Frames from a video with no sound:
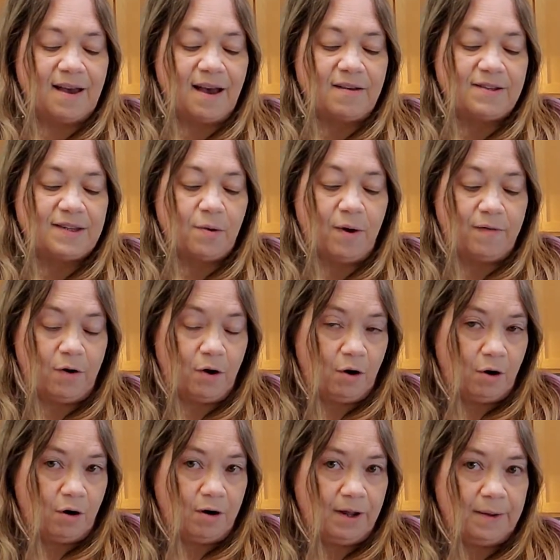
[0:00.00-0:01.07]
so I've
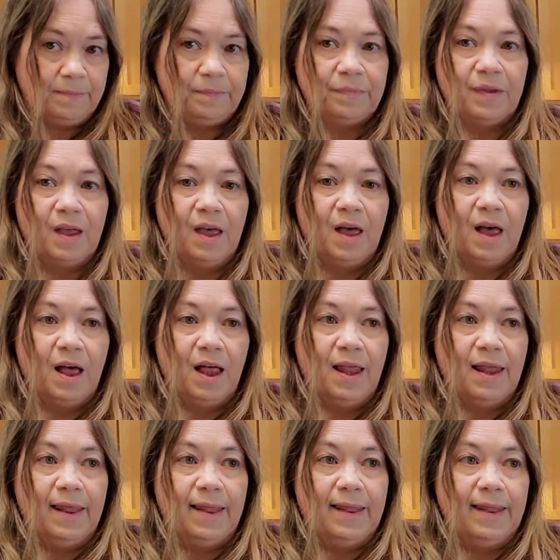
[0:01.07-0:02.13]
heard,
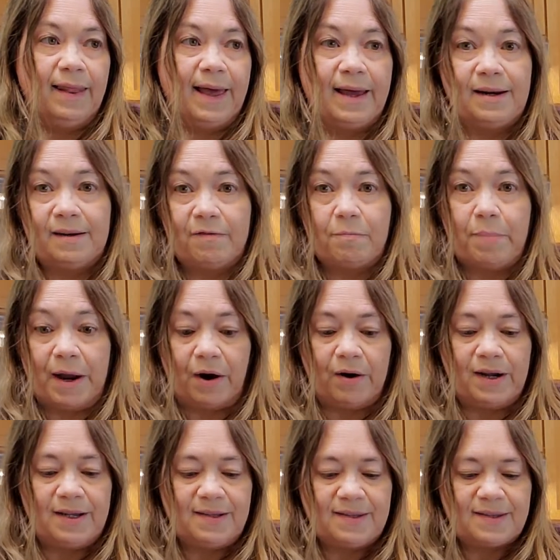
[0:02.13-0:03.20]
land of
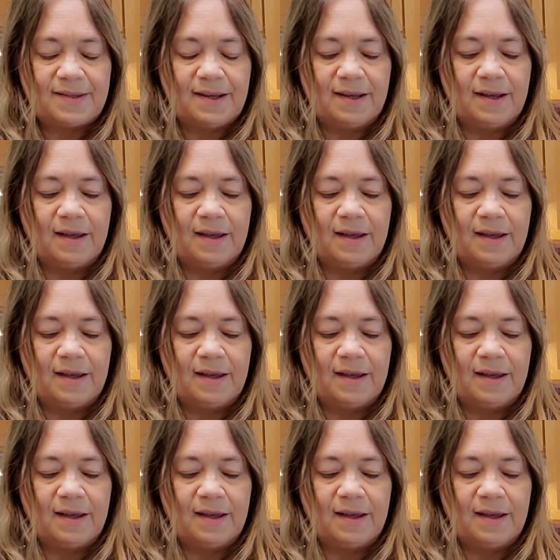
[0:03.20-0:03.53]
berries.